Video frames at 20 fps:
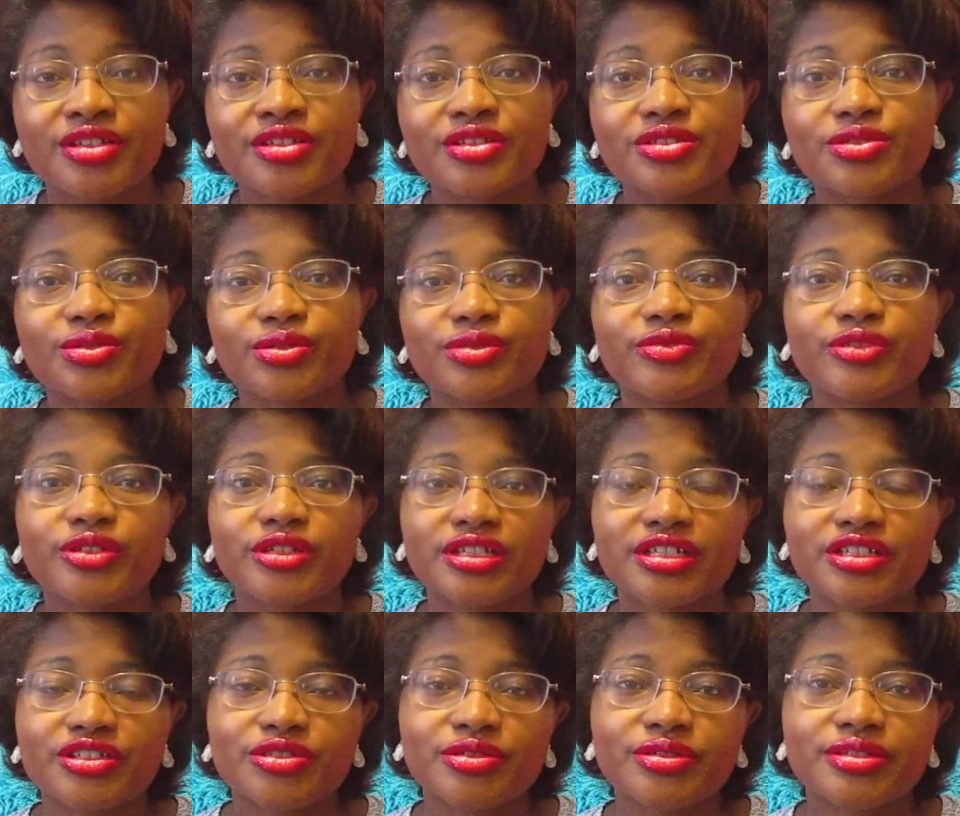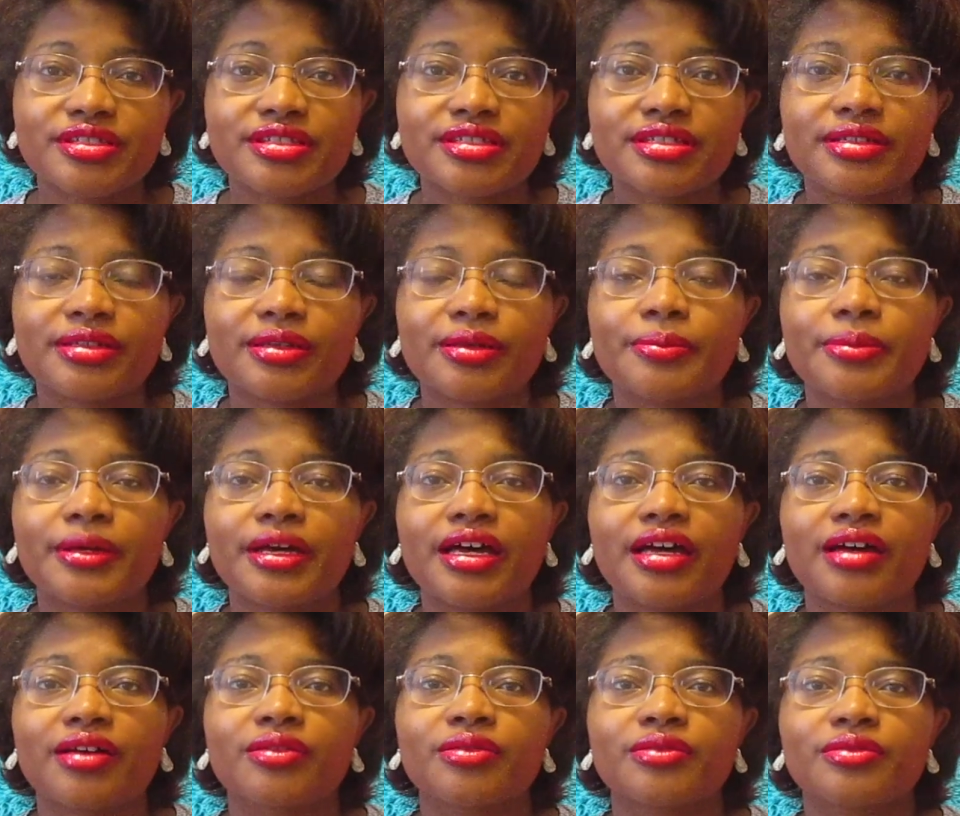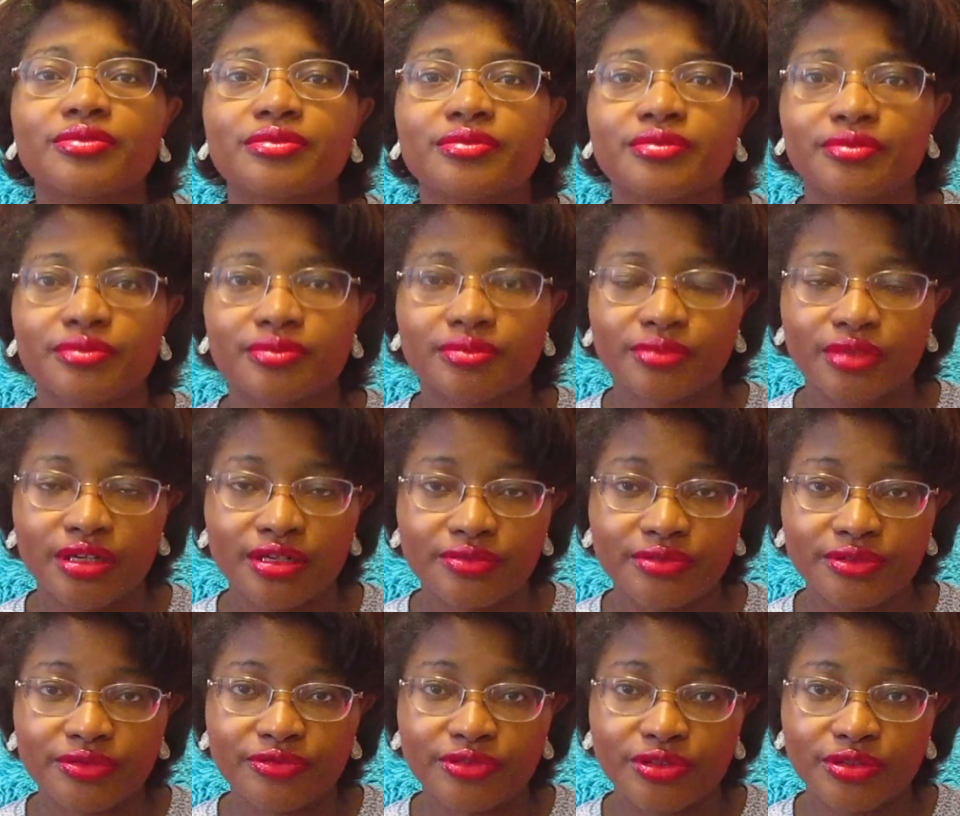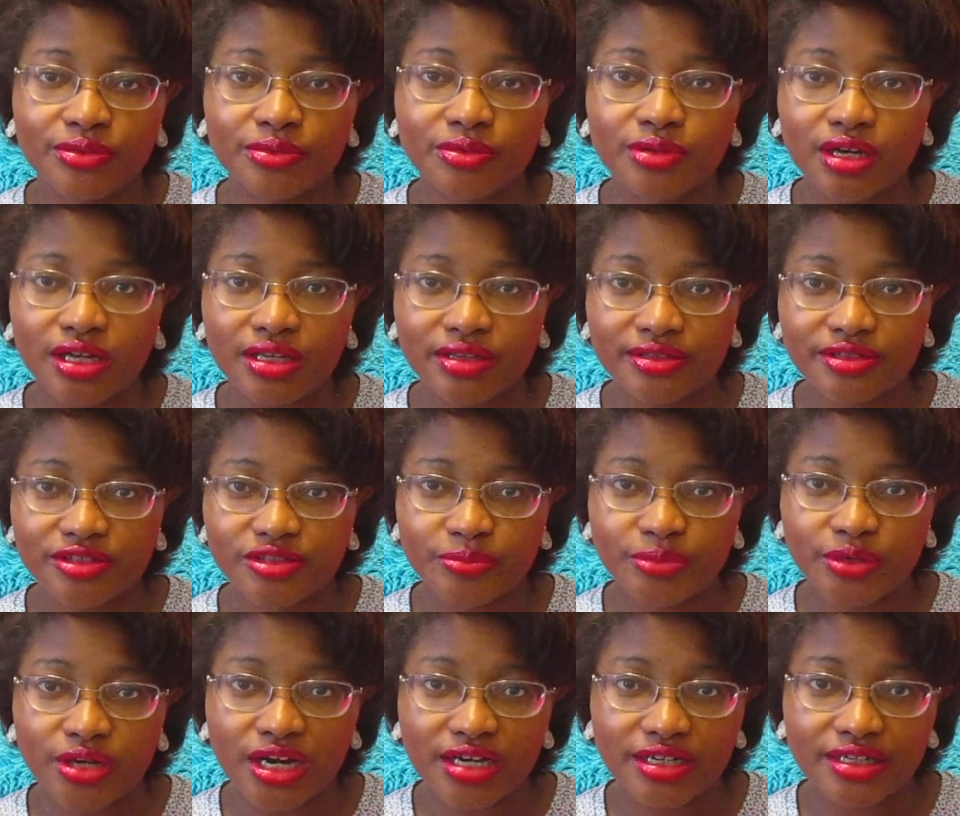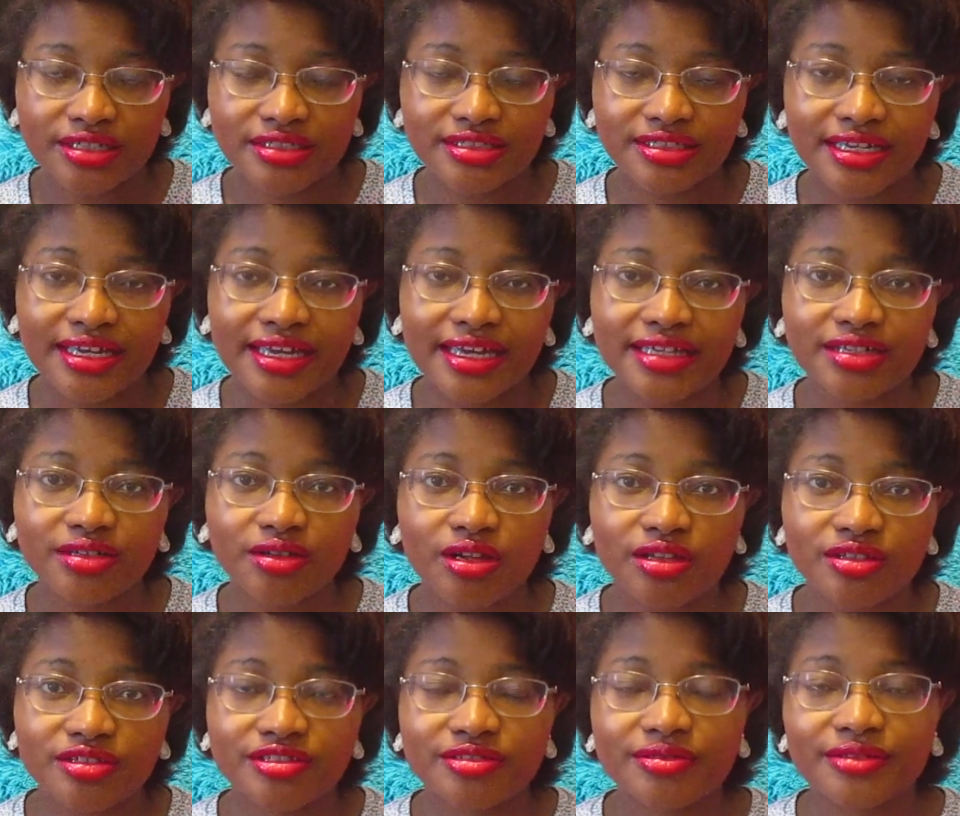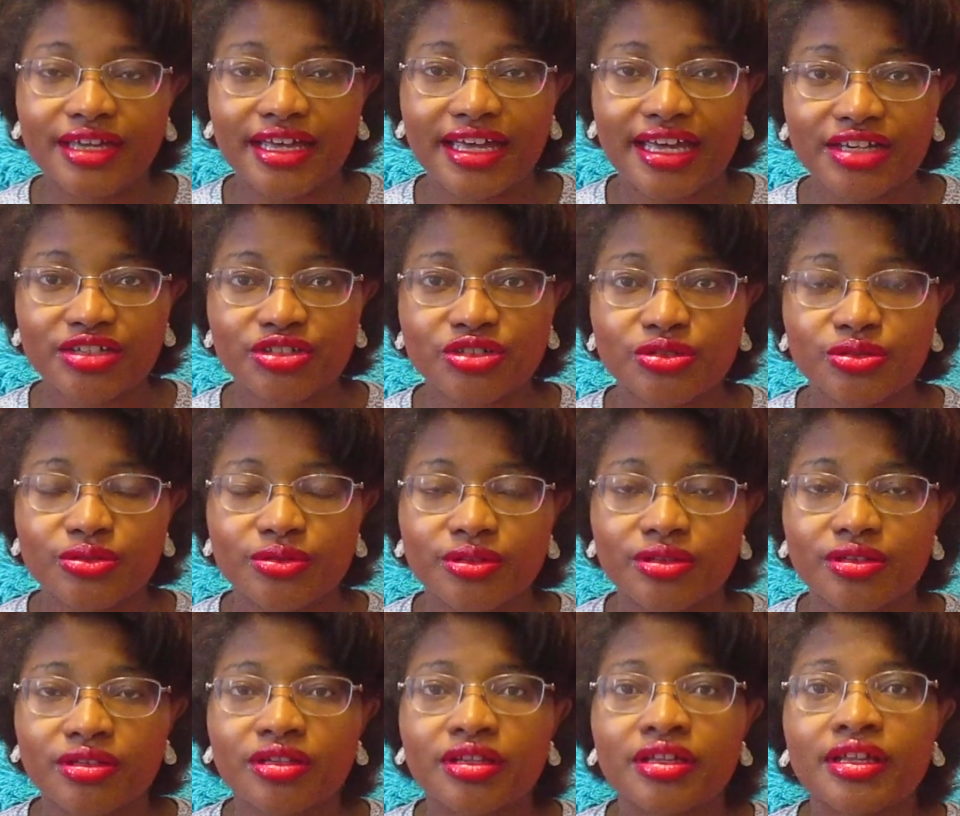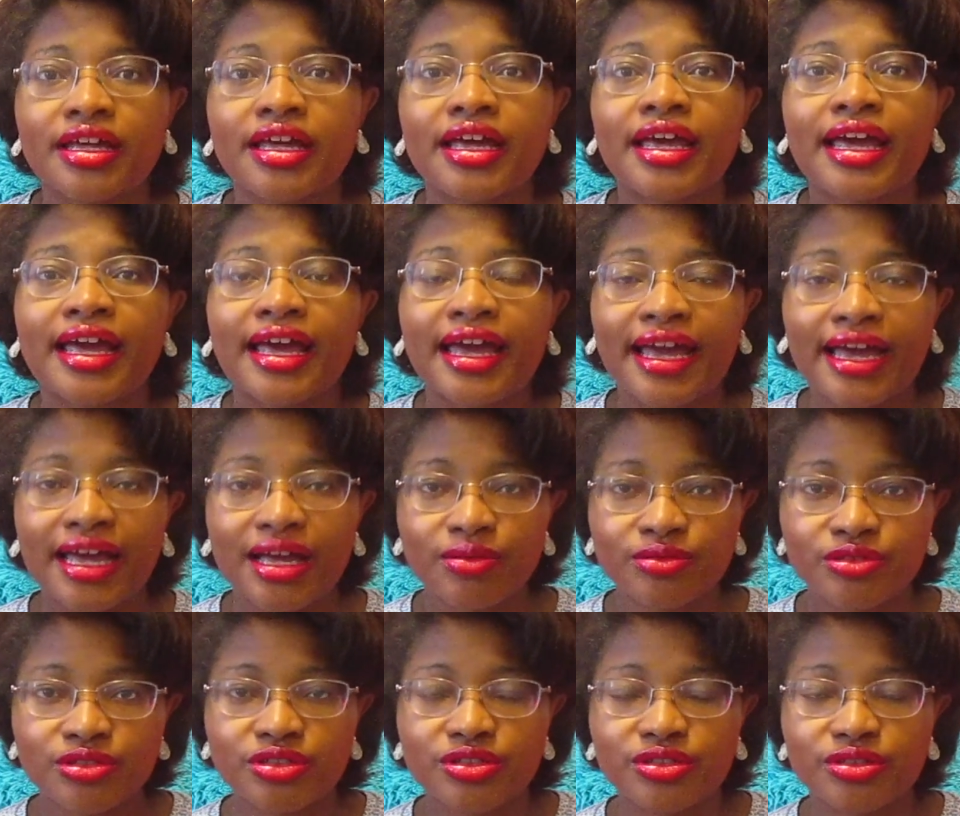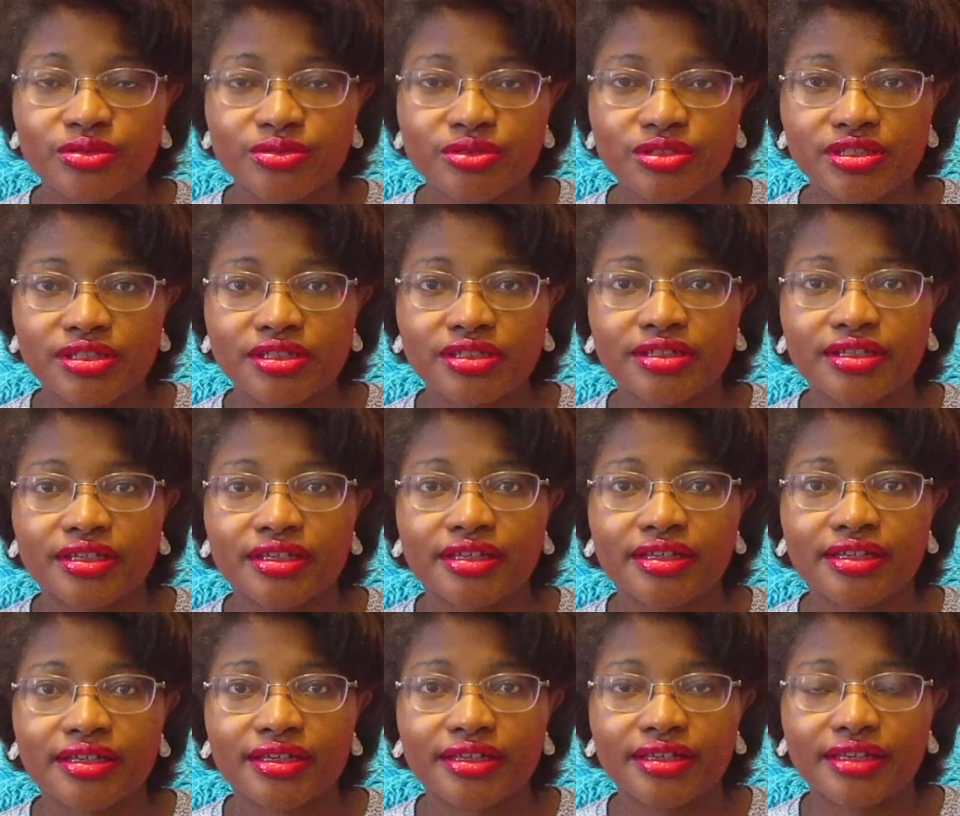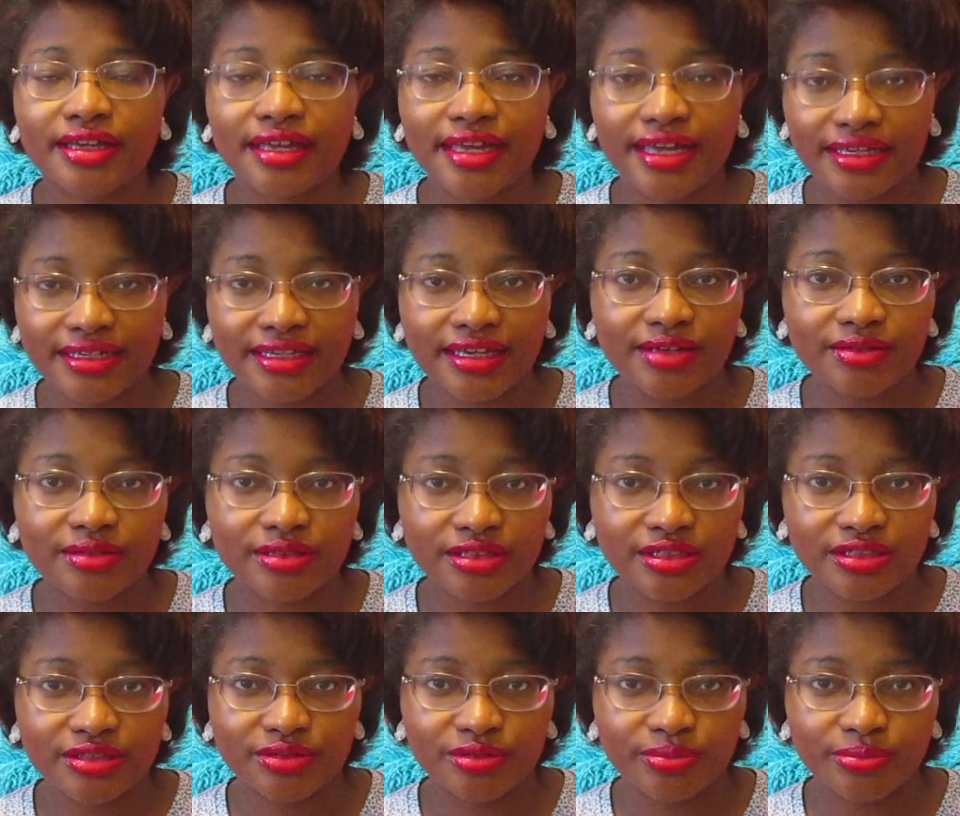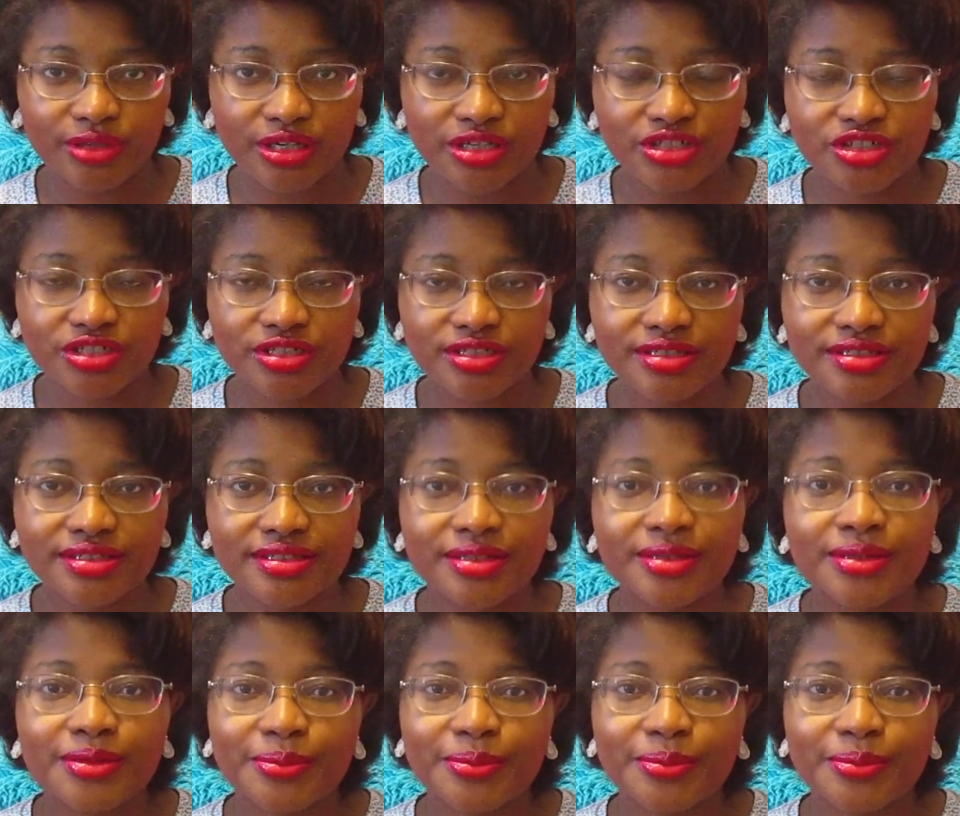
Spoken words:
So if you're interested about a review on this product and also an actual how to use it and how to clean your brushes,